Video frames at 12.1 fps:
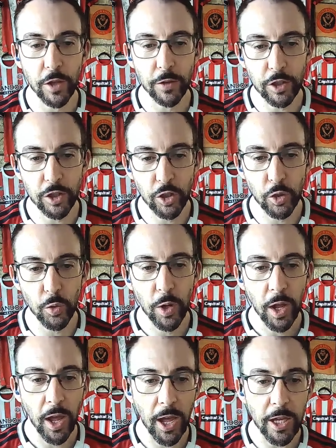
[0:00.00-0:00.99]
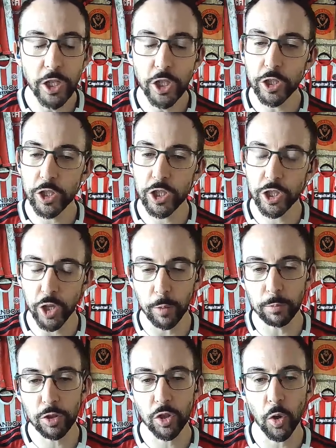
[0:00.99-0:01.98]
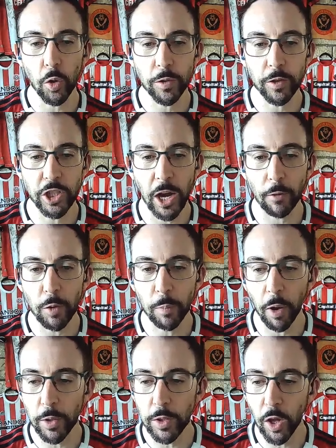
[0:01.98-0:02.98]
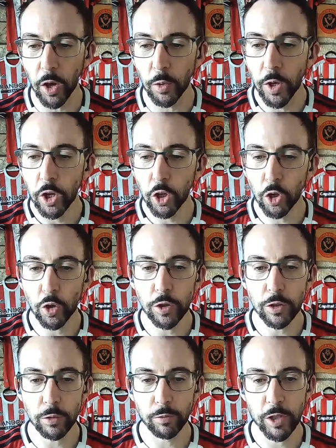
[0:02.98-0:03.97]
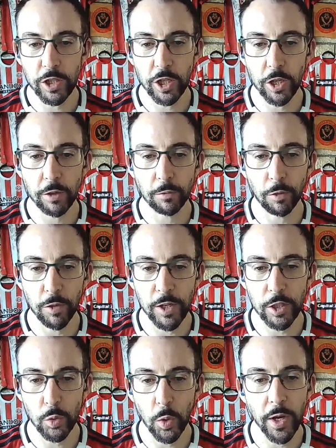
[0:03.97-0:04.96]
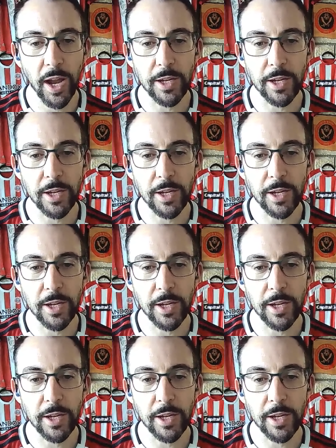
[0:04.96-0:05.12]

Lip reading: The other two injured. Some talk that Jared Bowen, though, could return for this one.